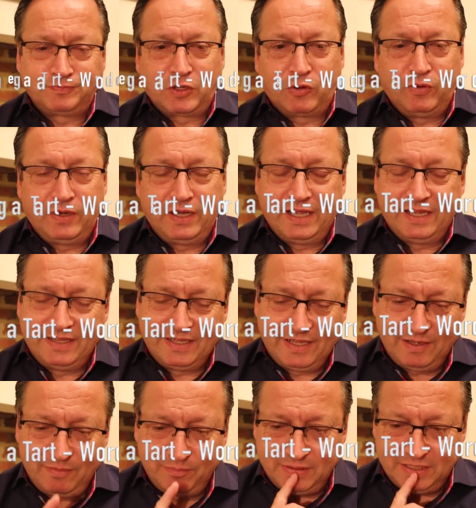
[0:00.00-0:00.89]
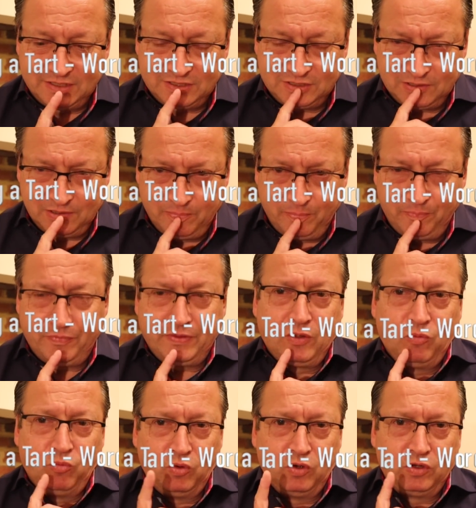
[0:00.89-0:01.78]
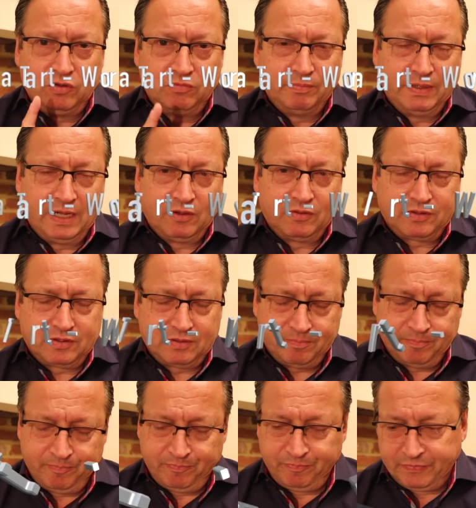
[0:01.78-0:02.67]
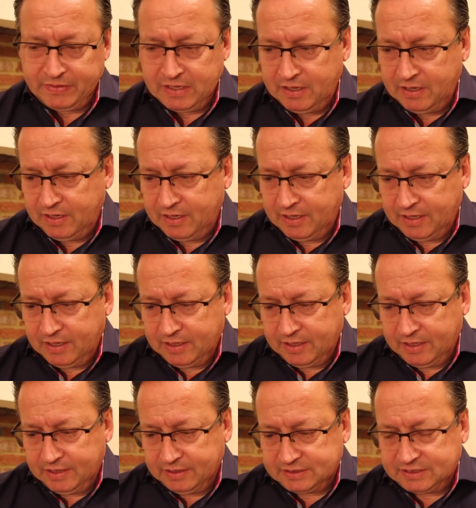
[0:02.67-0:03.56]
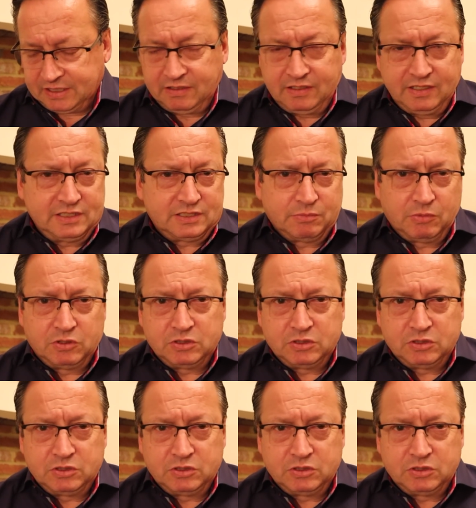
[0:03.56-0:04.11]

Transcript: All right, and that means word of mouth. Simply, it's the